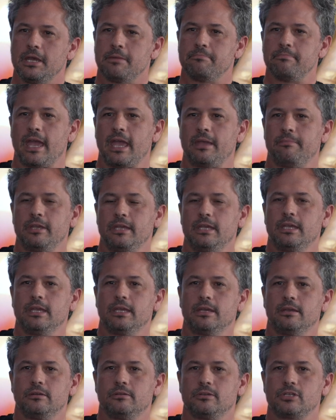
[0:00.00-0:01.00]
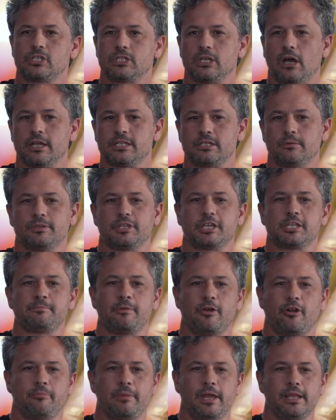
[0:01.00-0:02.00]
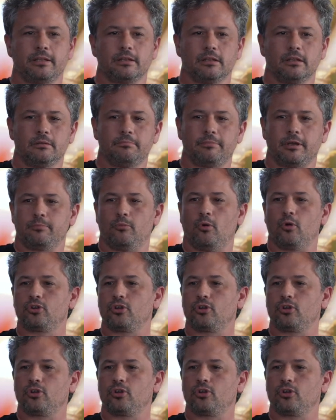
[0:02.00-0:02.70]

maybe starting with experimental, but more